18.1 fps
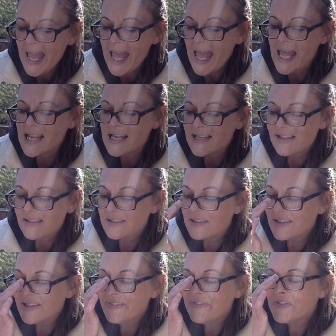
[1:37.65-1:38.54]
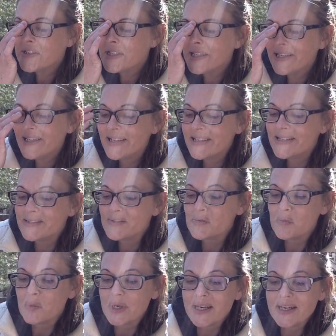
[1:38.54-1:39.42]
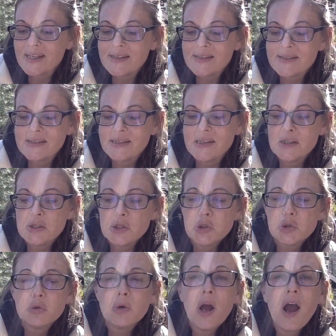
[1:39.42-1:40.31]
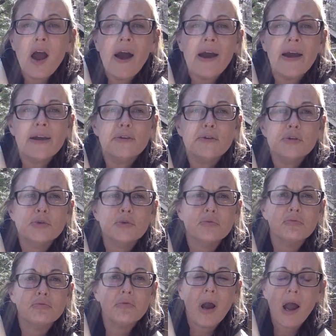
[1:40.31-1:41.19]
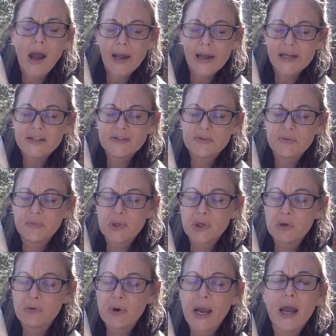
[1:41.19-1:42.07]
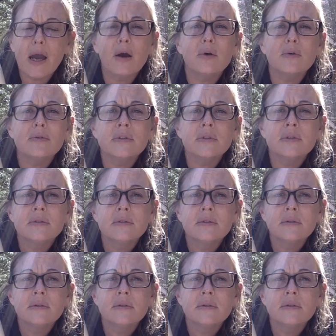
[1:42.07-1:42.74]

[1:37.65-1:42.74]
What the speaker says: And lifting his wings, he tried to rise from the ground.